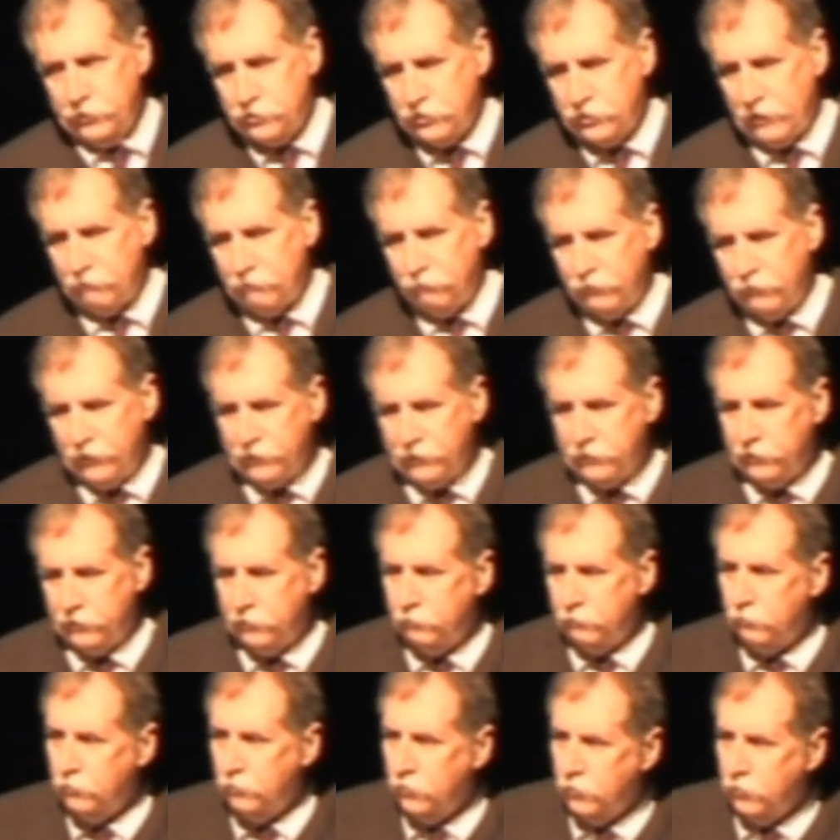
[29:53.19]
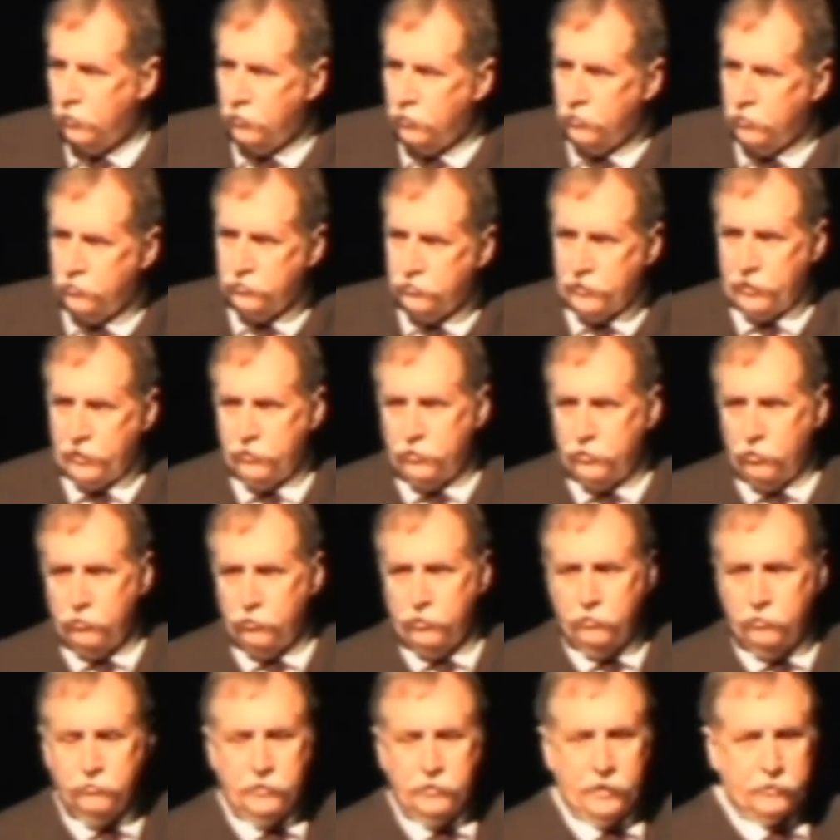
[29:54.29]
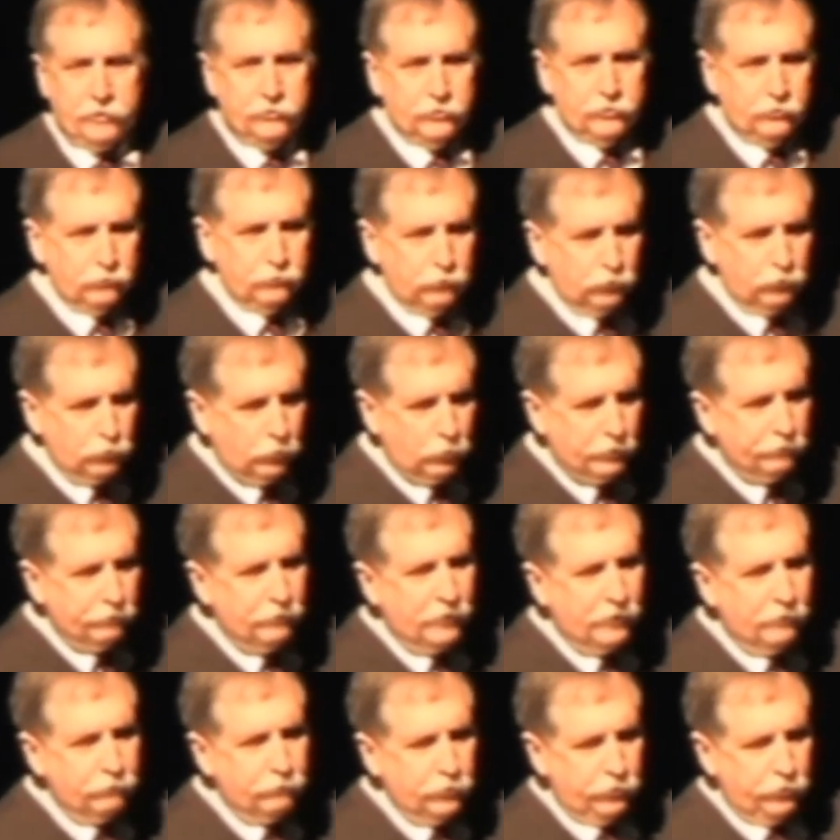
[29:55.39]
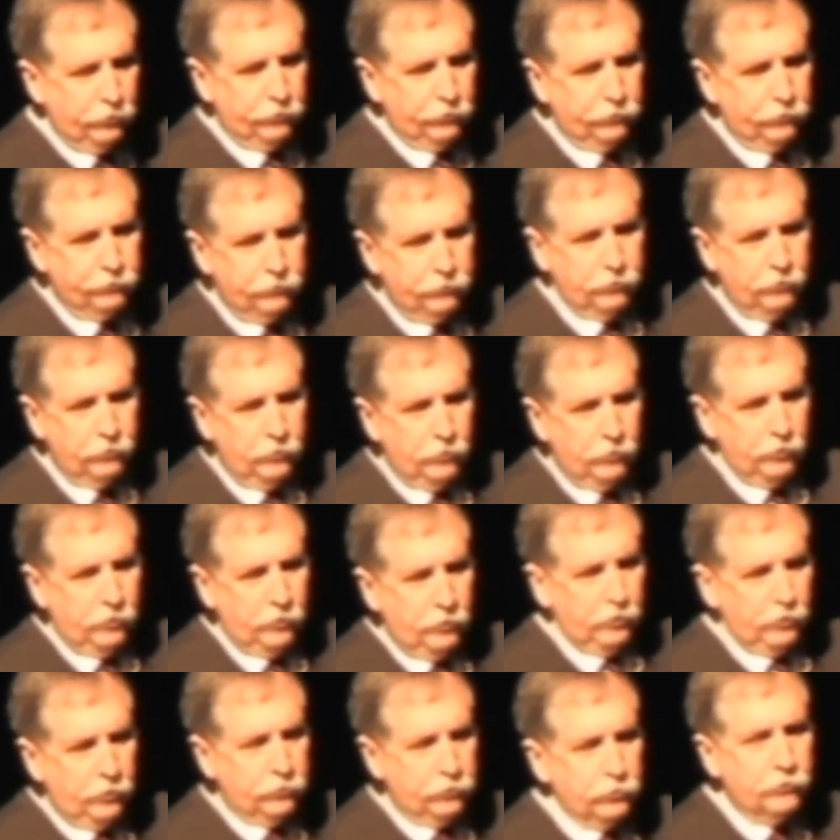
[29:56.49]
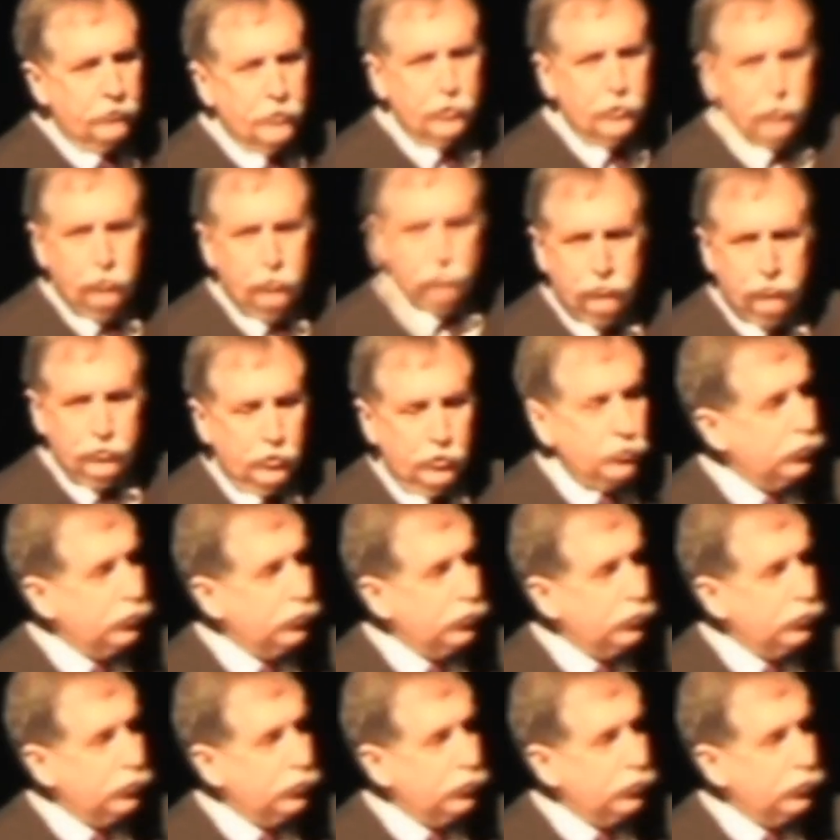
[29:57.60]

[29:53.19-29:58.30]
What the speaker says: It sat vacant in San Antonio, Texas for 25 years until they used an